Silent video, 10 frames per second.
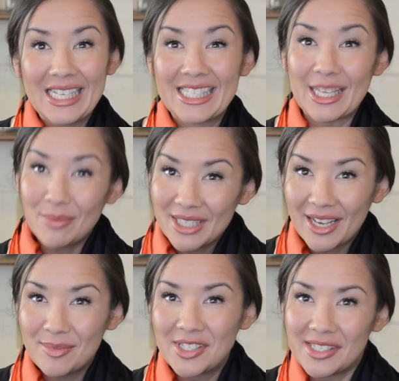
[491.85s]

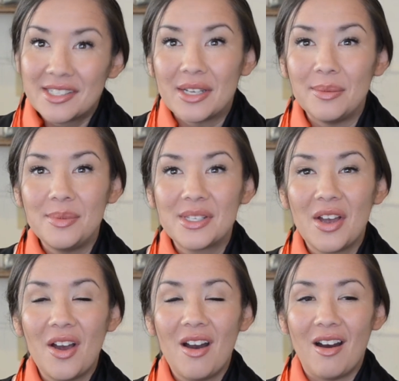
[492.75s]
Sometimes systems
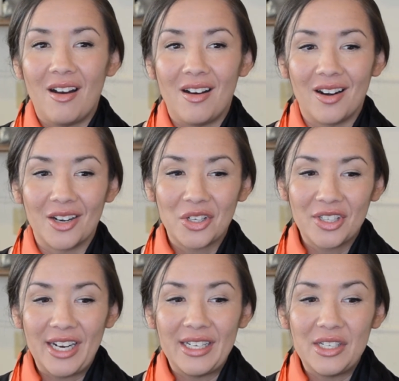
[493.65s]
are
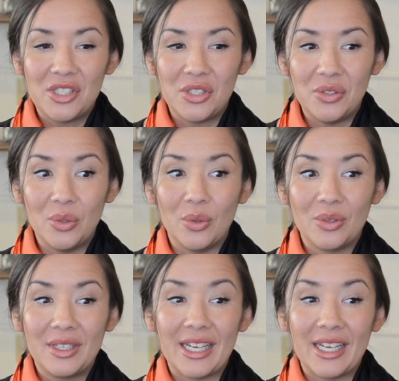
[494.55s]
created to